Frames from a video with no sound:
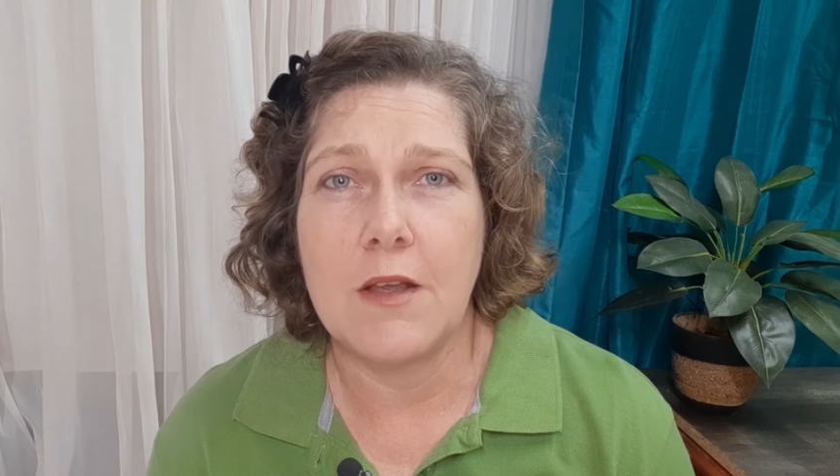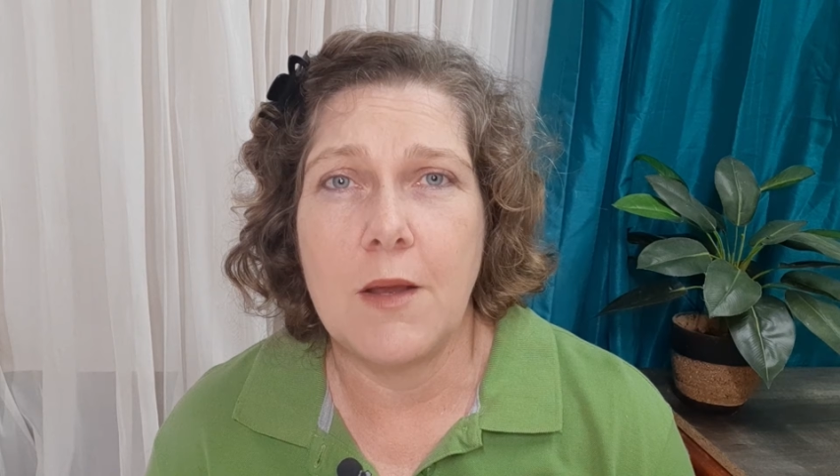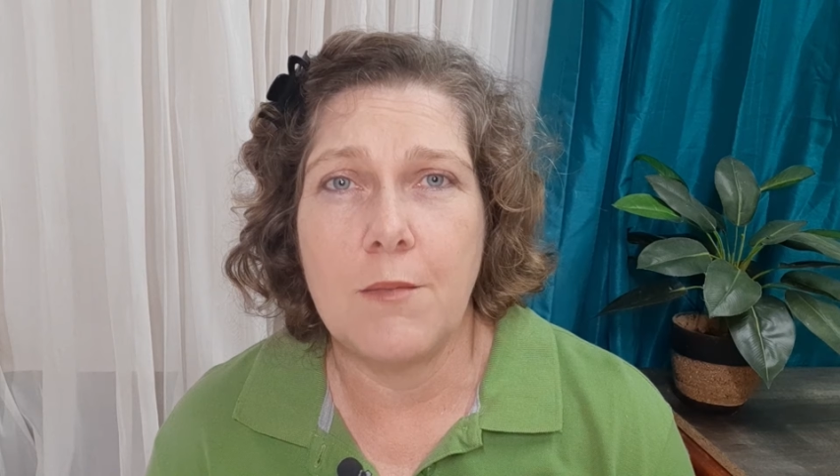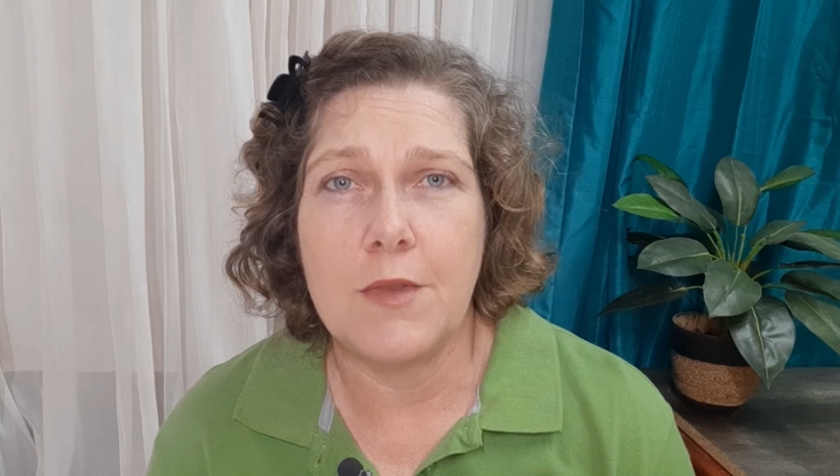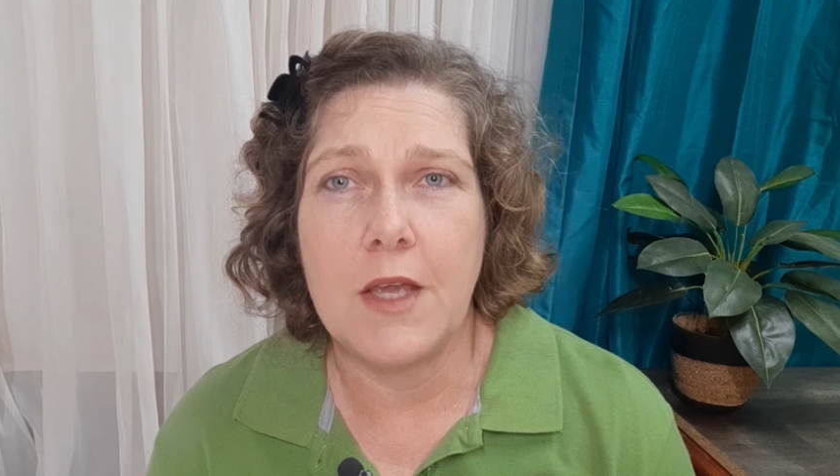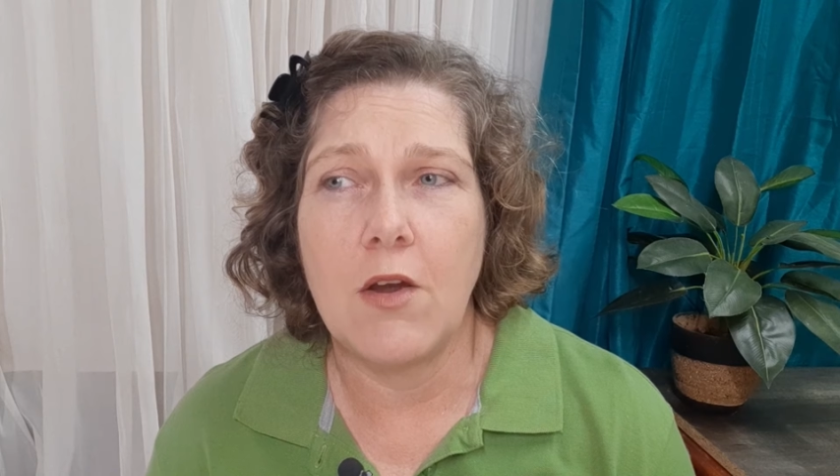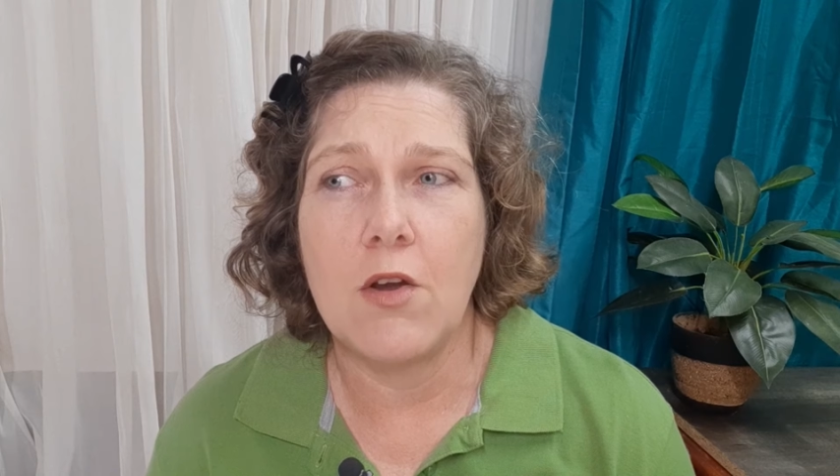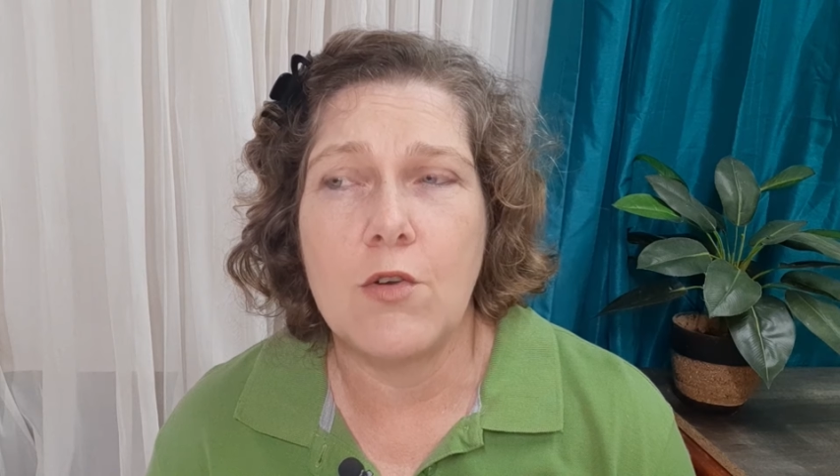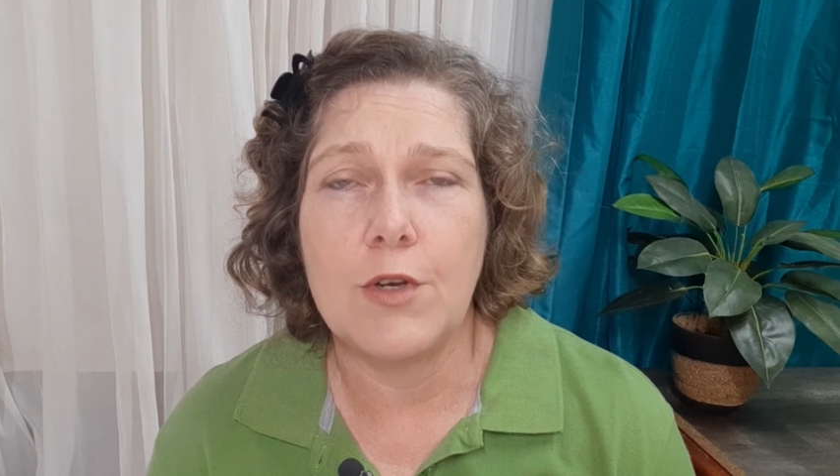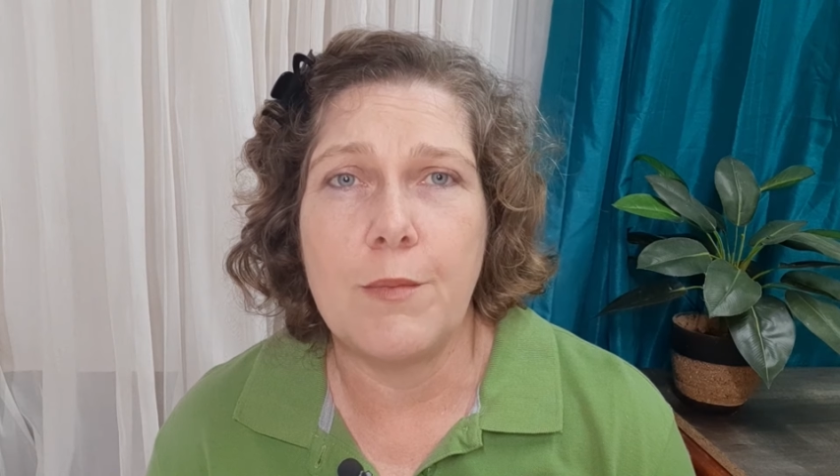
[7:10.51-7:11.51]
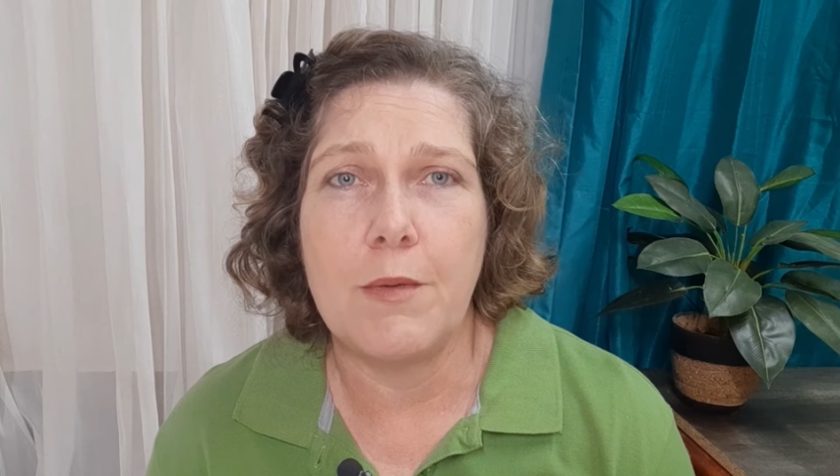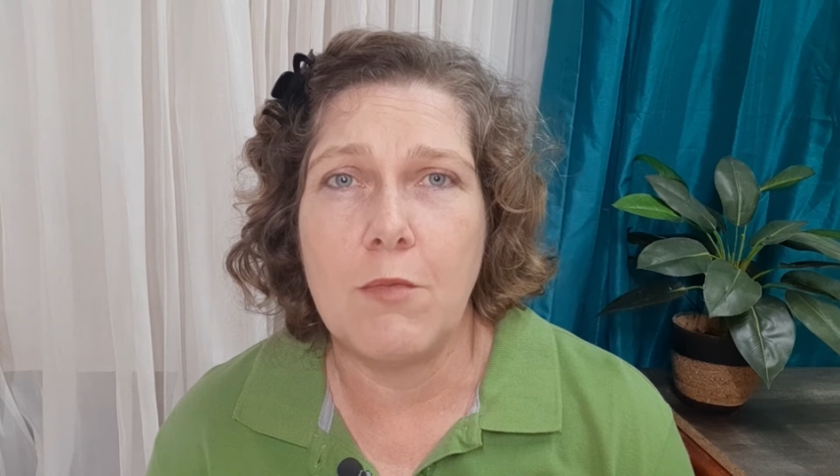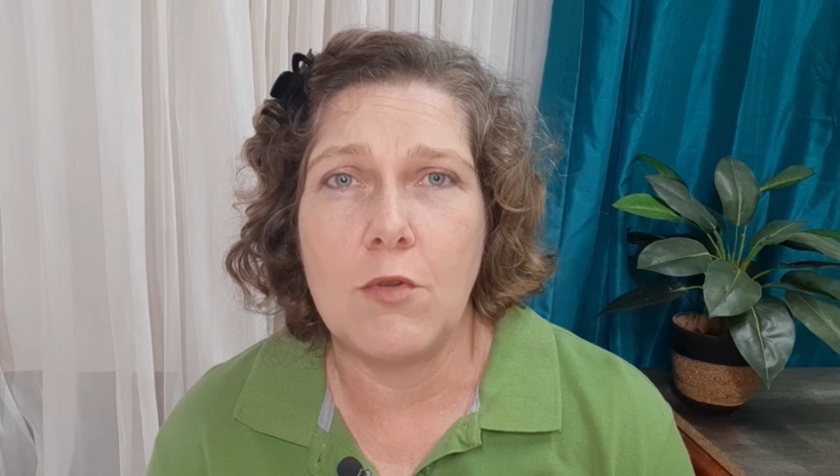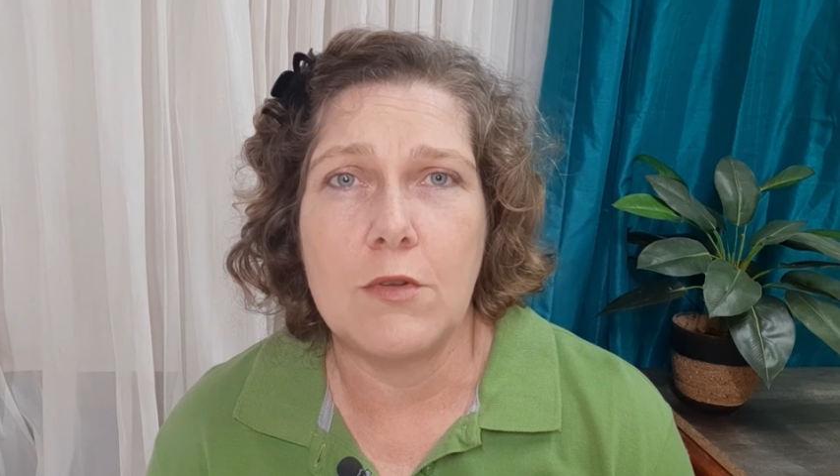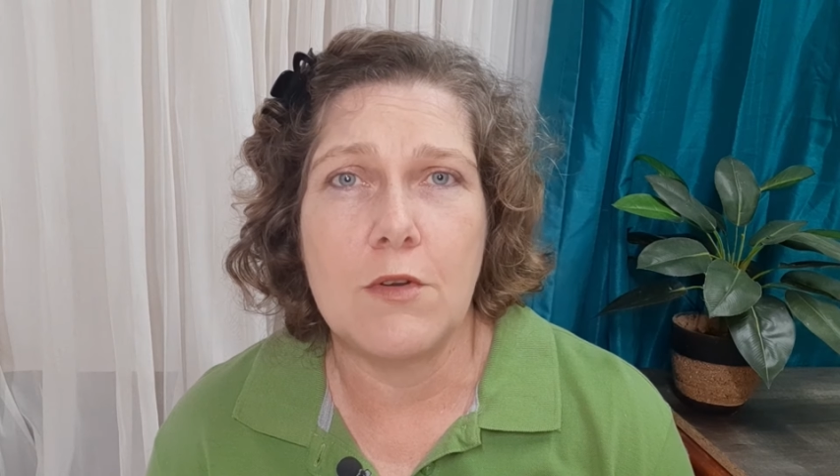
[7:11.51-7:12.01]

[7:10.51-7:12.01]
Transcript: there are going to be mold